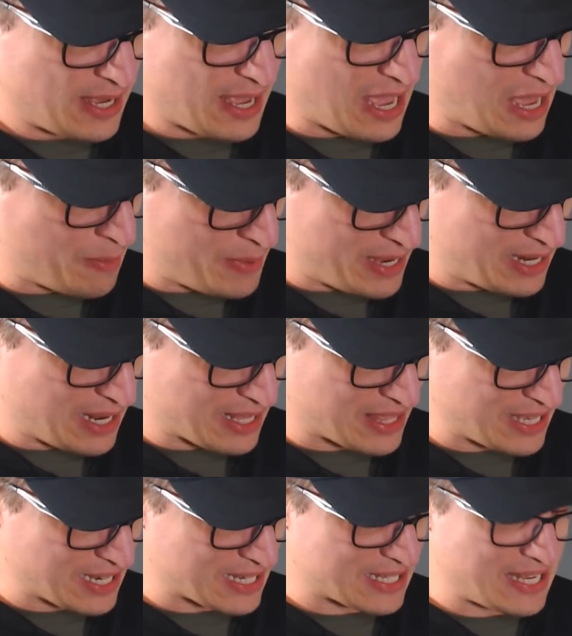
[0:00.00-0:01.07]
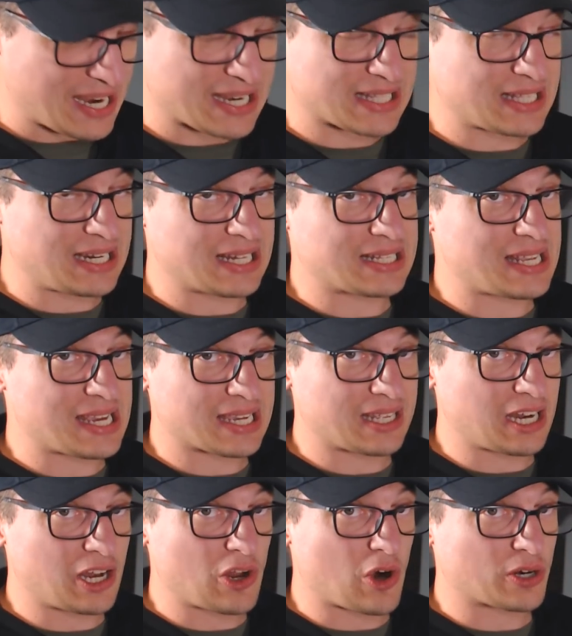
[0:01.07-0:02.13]
I mean, I think Sexton had taken
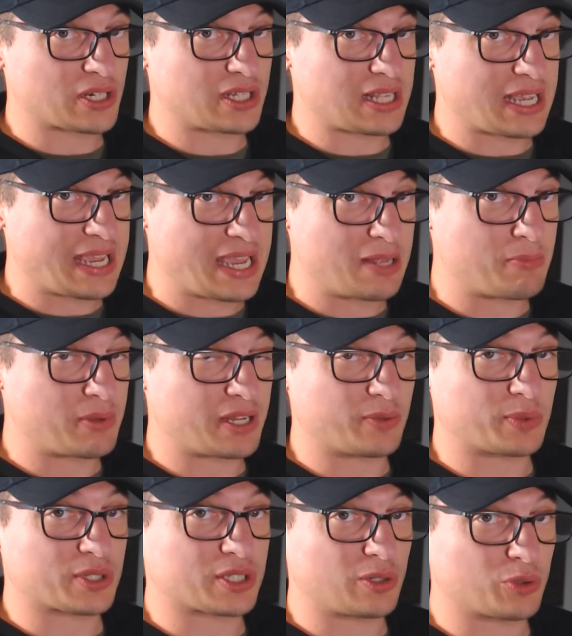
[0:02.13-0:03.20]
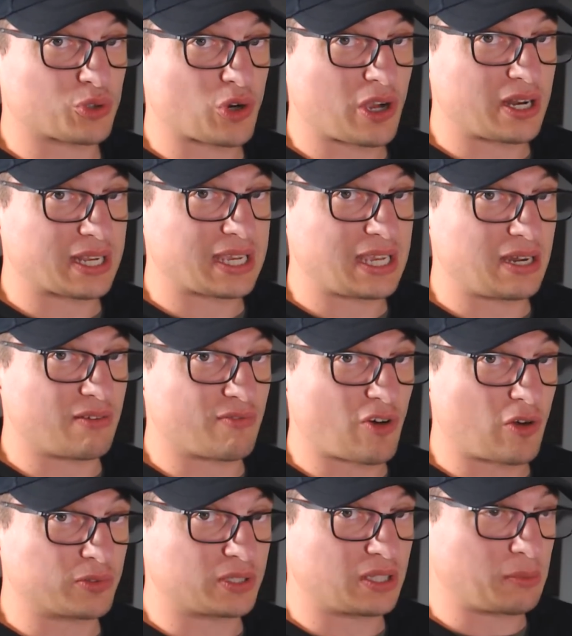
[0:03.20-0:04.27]
a knock to the head, but he was still trying to get involved in the